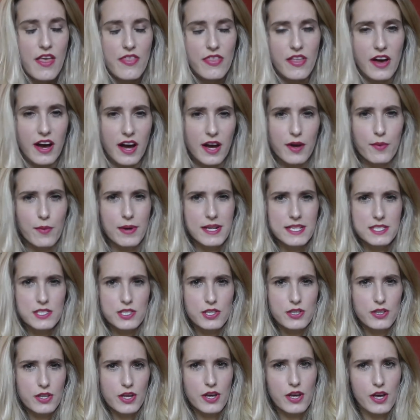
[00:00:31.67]
that I went
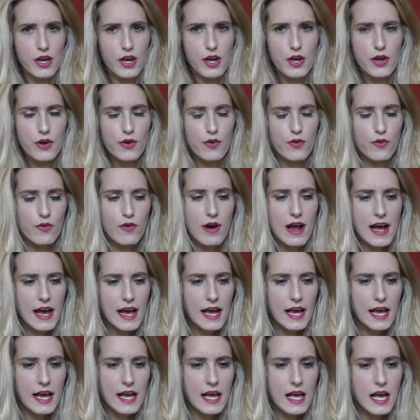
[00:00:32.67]
to the
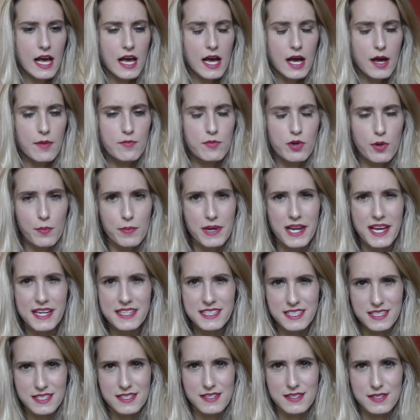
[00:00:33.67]
Kerrang
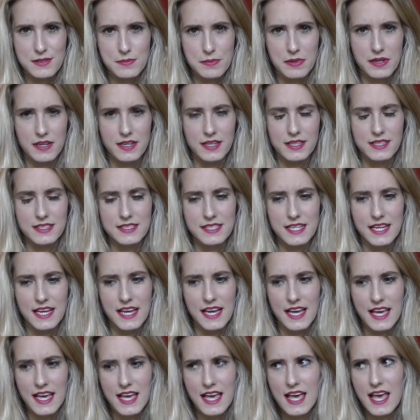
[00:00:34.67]
nominations
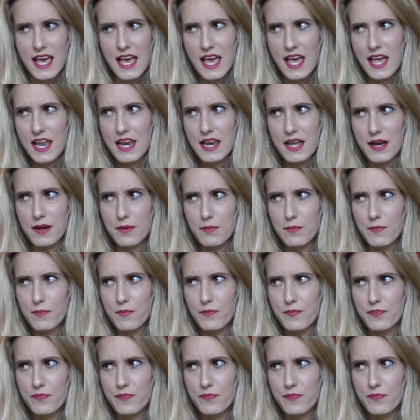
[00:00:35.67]
party. Now,